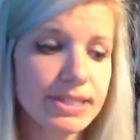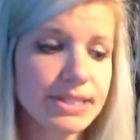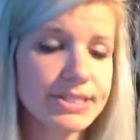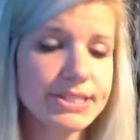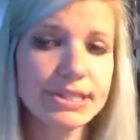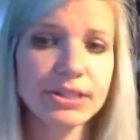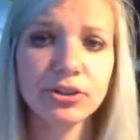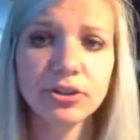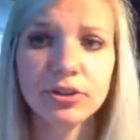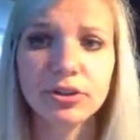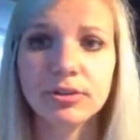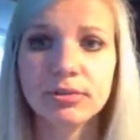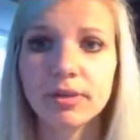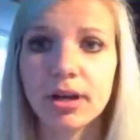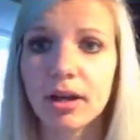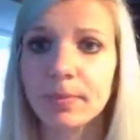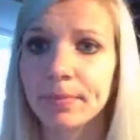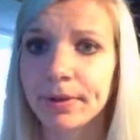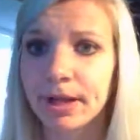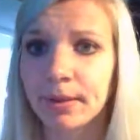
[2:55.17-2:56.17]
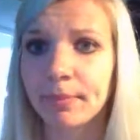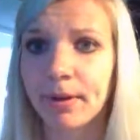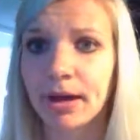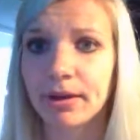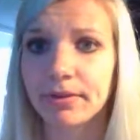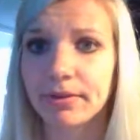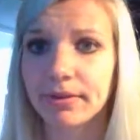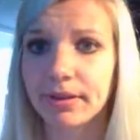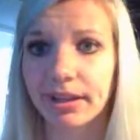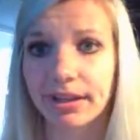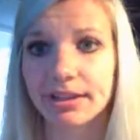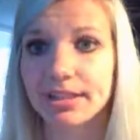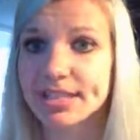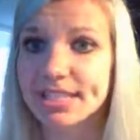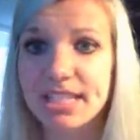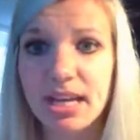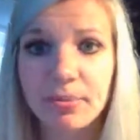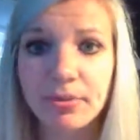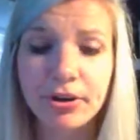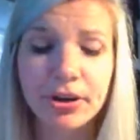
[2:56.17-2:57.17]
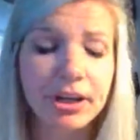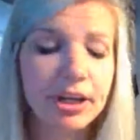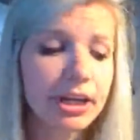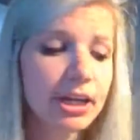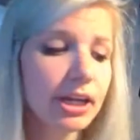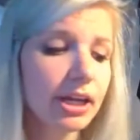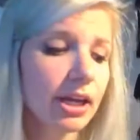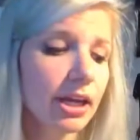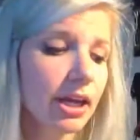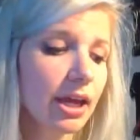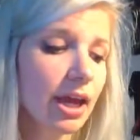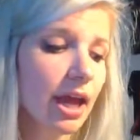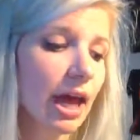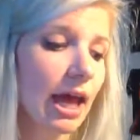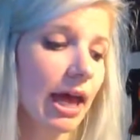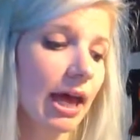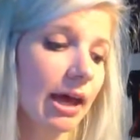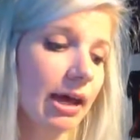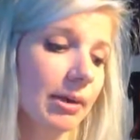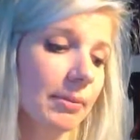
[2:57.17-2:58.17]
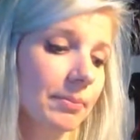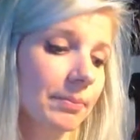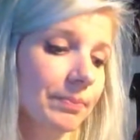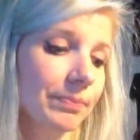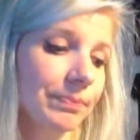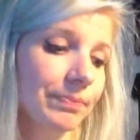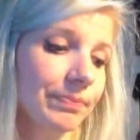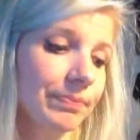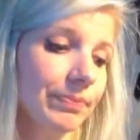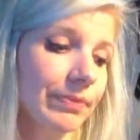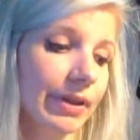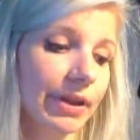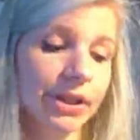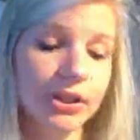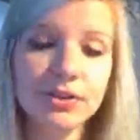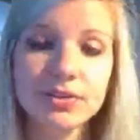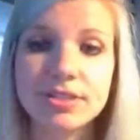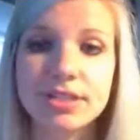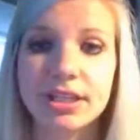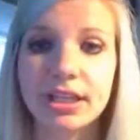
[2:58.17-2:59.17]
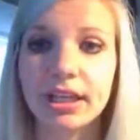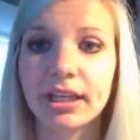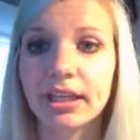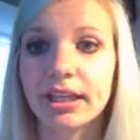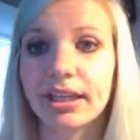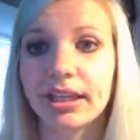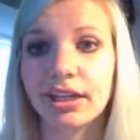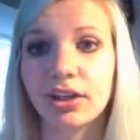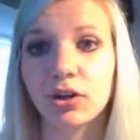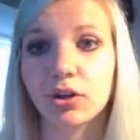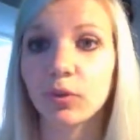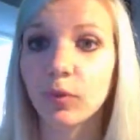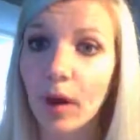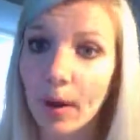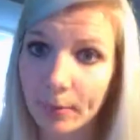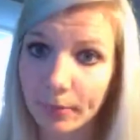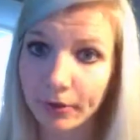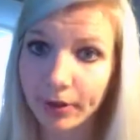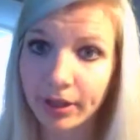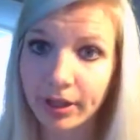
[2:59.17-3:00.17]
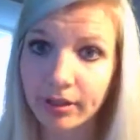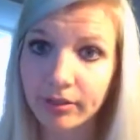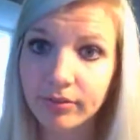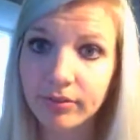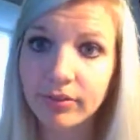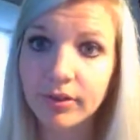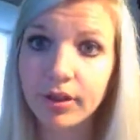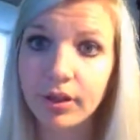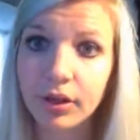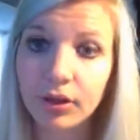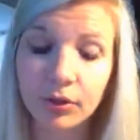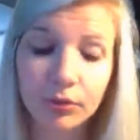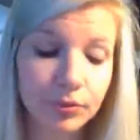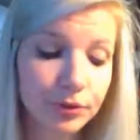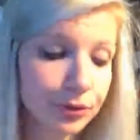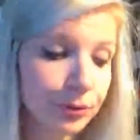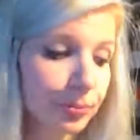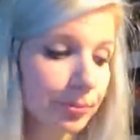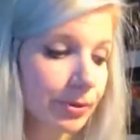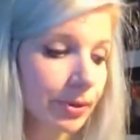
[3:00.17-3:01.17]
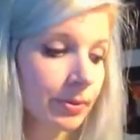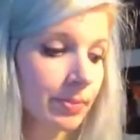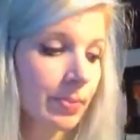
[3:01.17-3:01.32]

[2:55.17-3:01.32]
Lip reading: So a bit about like the summary, like using it in a cooperative group